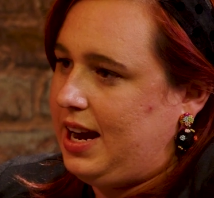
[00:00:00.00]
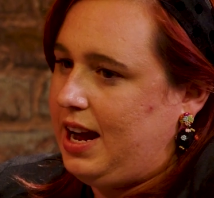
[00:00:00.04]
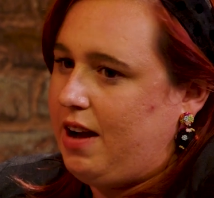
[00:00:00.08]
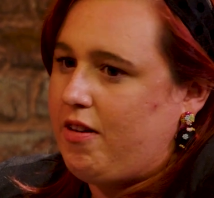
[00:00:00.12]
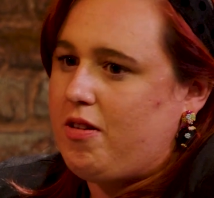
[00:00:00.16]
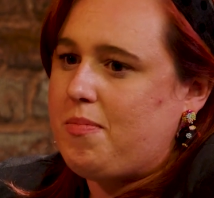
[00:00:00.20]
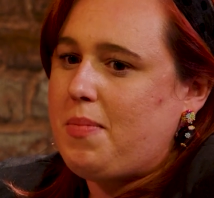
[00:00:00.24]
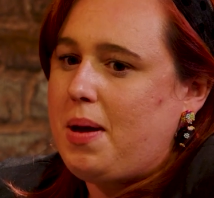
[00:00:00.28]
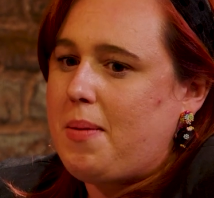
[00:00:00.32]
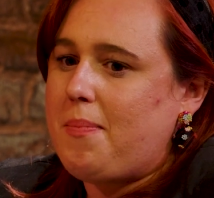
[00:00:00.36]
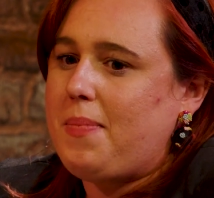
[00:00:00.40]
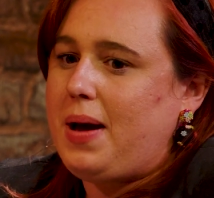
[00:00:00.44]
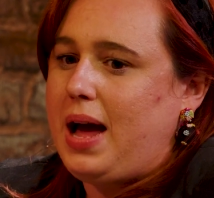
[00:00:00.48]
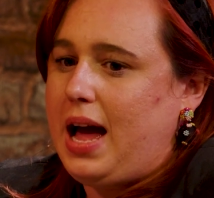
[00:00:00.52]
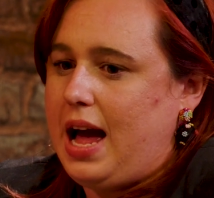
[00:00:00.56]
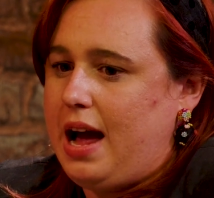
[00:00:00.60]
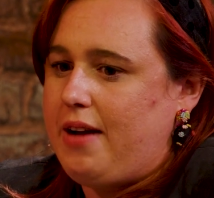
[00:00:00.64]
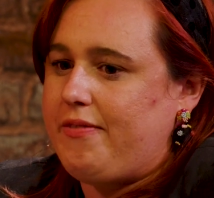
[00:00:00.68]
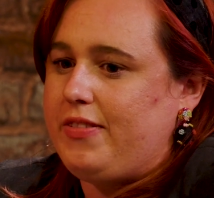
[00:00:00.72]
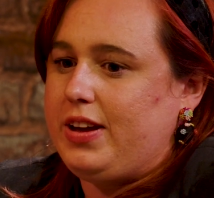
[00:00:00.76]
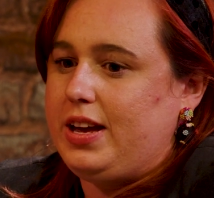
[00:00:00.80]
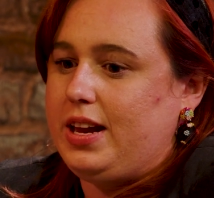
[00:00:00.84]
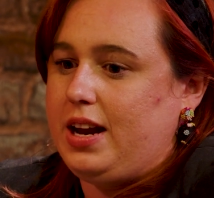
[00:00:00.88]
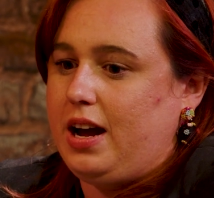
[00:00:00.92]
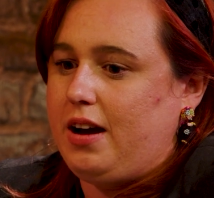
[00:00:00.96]
I remember
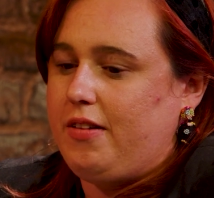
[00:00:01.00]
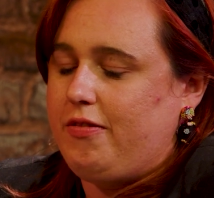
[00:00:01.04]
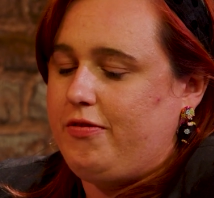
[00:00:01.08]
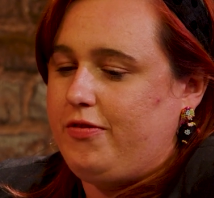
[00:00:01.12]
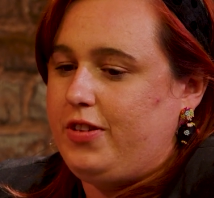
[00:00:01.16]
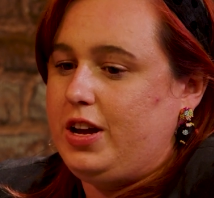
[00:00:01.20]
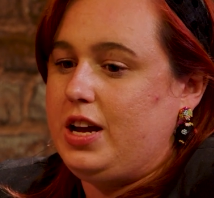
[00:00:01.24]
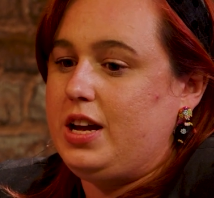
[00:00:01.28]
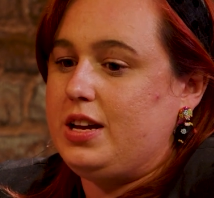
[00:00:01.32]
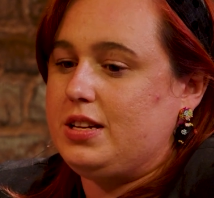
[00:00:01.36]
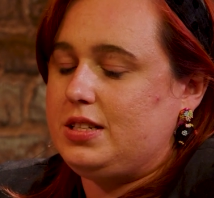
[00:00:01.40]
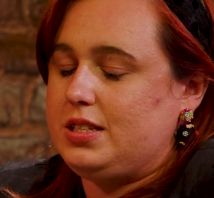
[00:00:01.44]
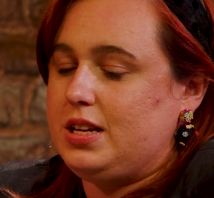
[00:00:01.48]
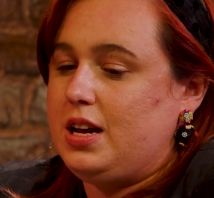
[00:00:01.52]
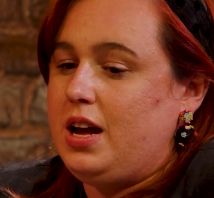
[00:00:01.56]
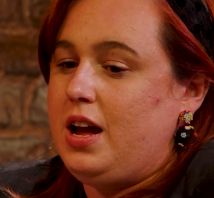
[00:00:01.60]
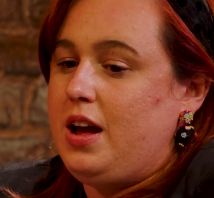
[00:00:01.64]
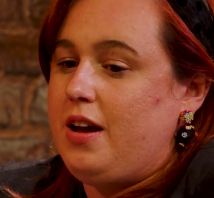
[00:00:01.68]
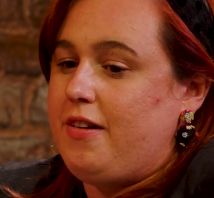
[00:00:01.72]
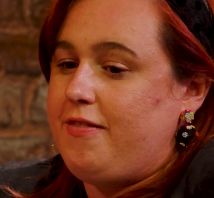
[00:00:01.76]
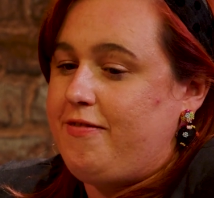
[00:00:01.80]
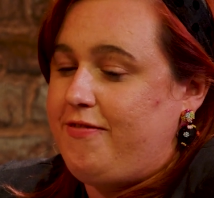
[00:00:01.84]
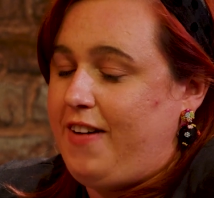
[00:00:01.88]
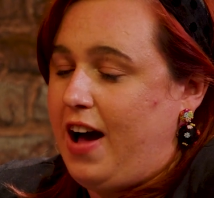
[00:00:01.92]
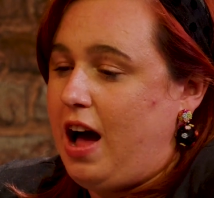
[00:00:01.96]
having our first
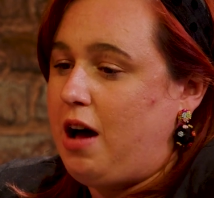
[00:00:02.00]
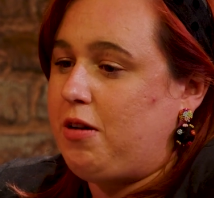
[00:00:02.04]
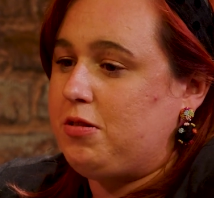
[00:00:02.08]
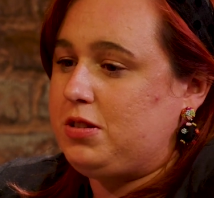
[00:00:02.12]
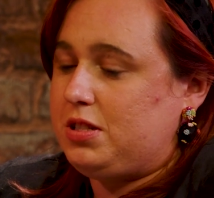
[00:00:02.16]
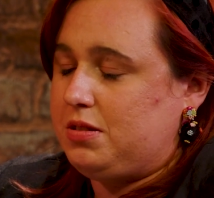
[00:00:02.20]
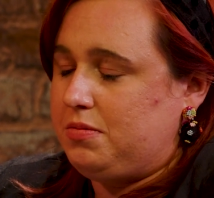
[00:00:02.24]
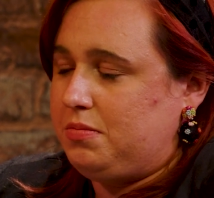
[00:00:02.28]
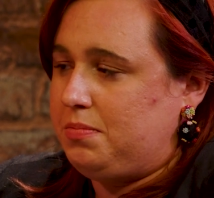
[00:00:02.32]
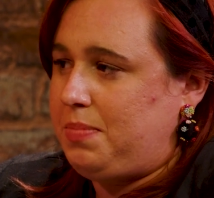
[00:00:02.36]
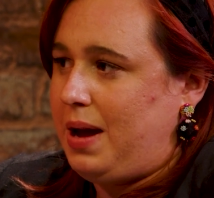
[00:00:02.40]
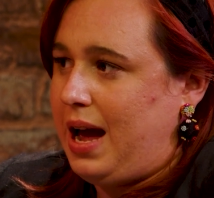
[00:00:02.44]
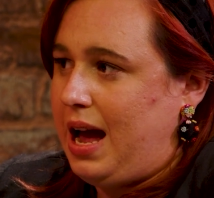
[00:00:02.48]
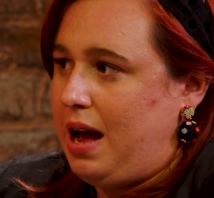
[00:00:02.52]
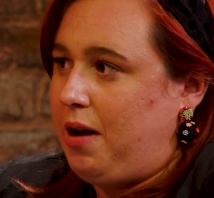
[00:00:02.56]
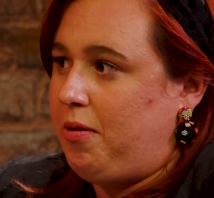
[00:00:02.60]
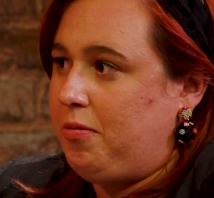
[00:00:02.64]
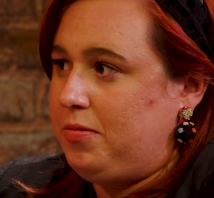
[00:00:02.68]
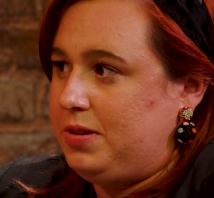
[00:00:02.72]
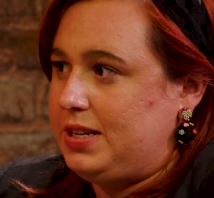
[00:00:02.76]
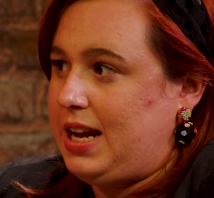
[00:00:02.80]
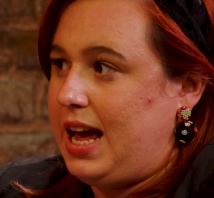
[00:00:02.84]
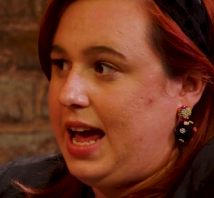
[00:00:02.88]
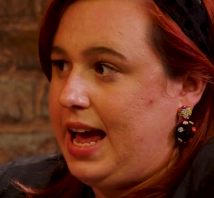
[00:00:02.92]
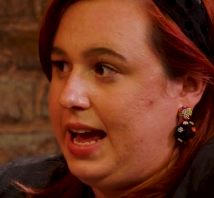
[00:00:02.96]

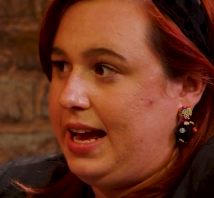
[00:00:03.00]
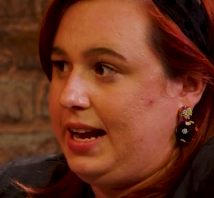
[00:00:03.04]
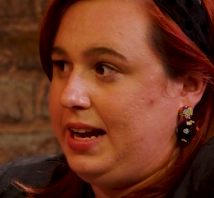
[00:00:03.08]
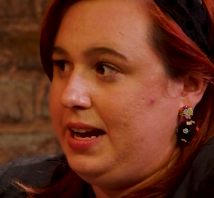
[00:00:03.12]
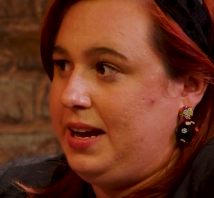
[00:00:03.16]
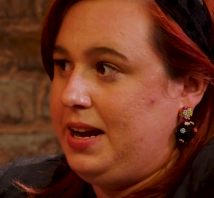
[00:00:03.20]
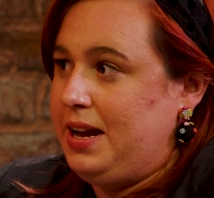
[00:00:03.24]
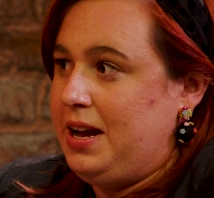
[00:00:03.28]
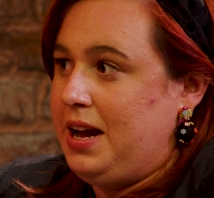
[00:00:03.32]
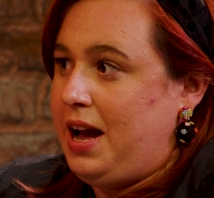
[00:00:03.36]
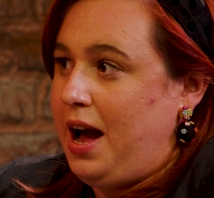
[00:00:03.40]
£1,000 day.